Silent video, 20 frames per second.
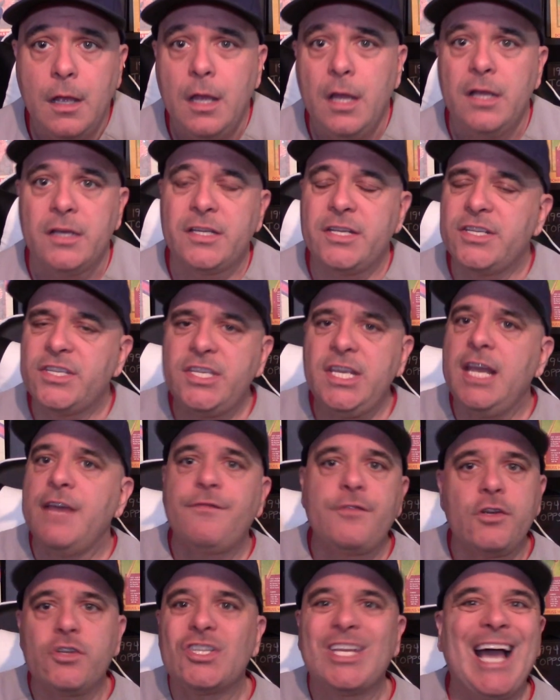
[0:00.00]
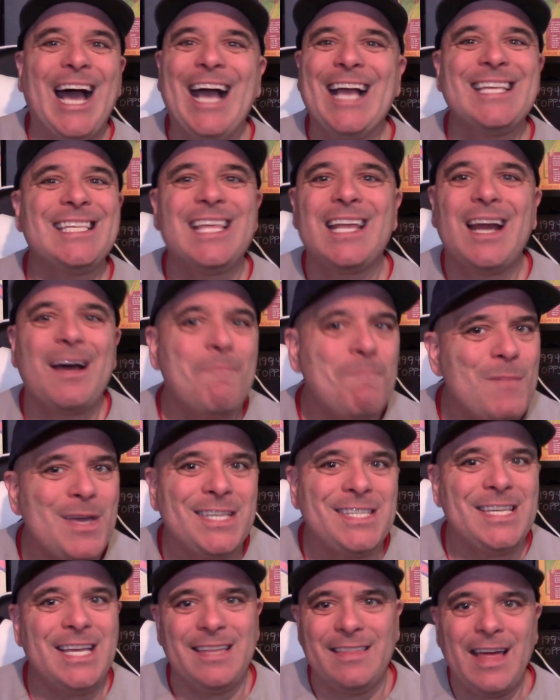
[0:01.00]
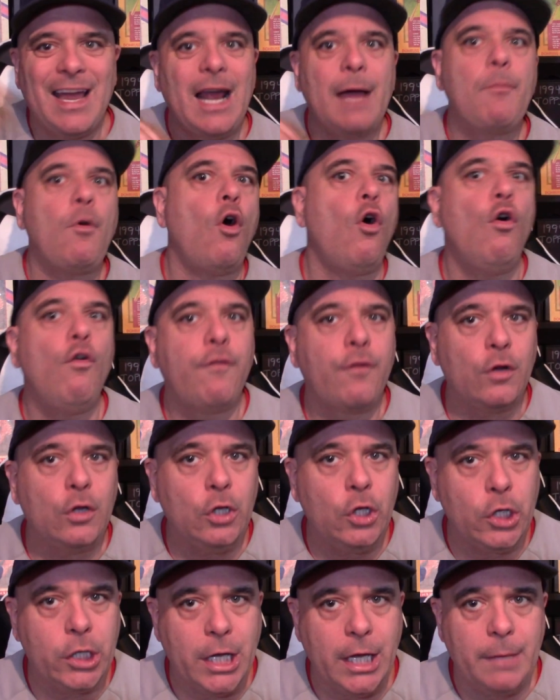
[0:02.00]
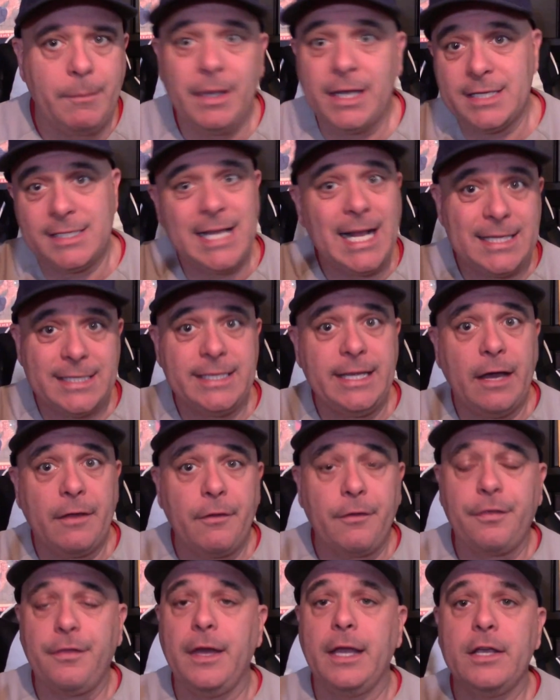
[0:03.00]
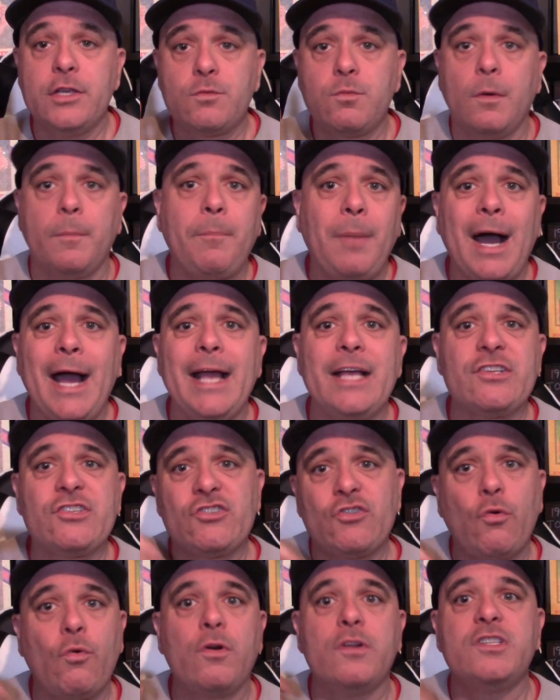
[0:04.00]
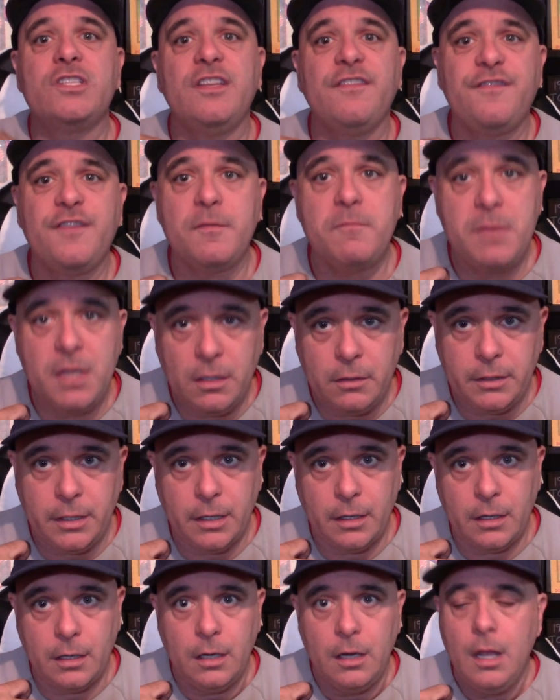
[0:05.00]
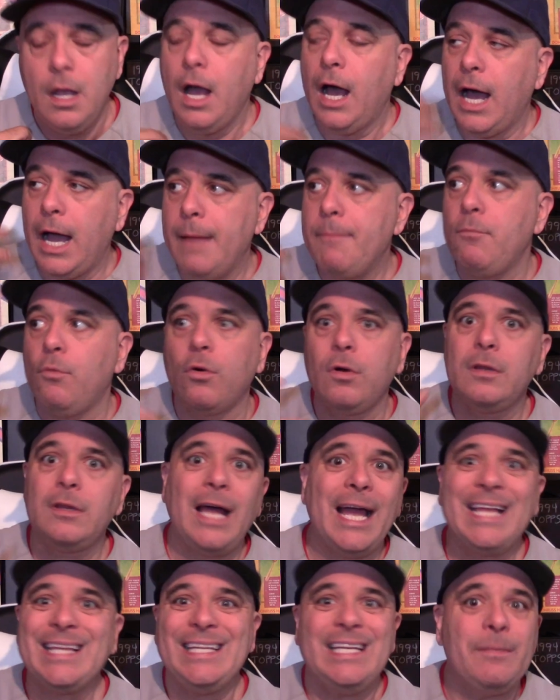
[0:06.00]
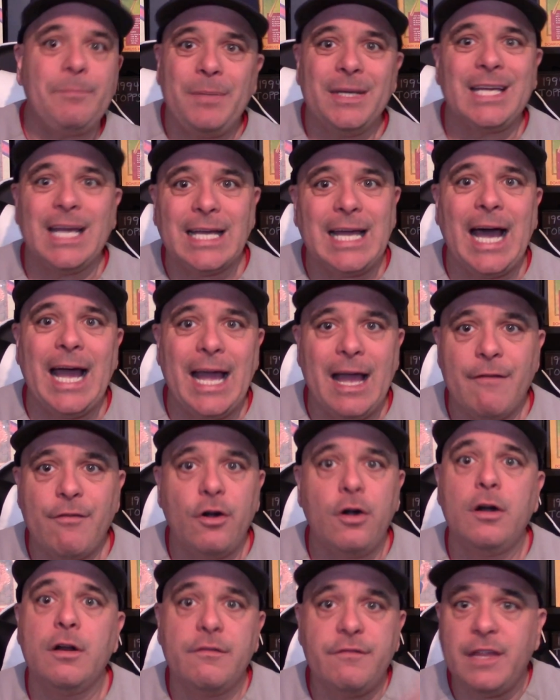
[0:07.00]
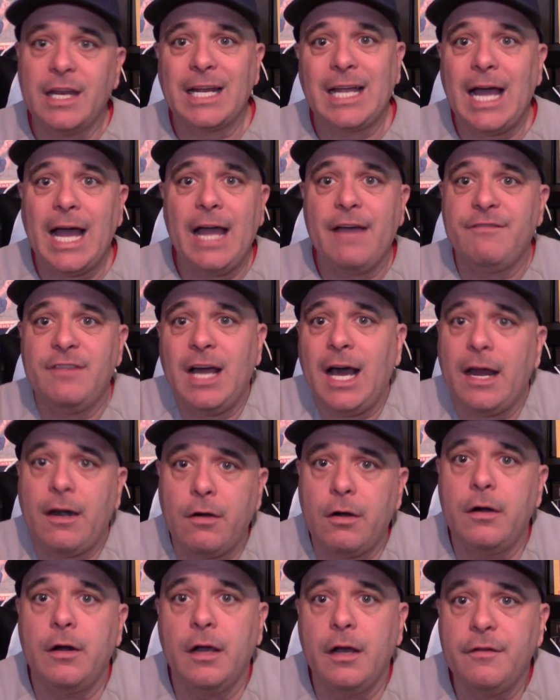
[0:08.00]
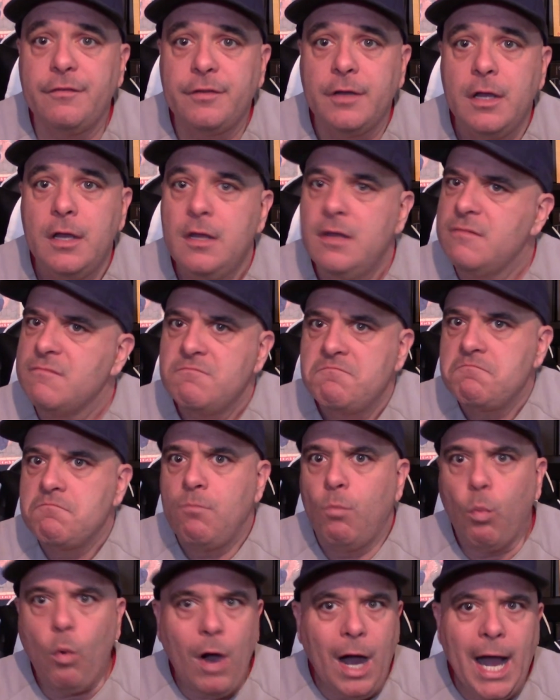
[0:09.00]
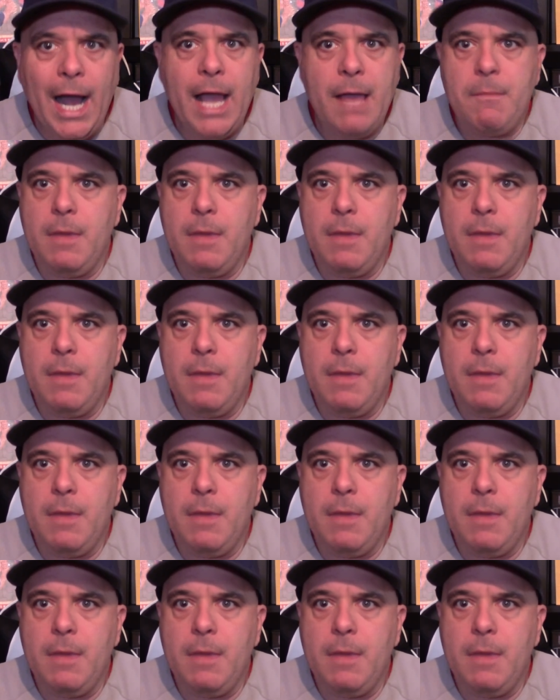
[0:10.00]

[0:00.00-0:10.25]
To see if there's guys that I'm missing, that I'm overlooking, because that's the other thing, is we're biased towards the familiar. I'm more likely to pick a guy I've heard of than a guy I've not heard of. Why?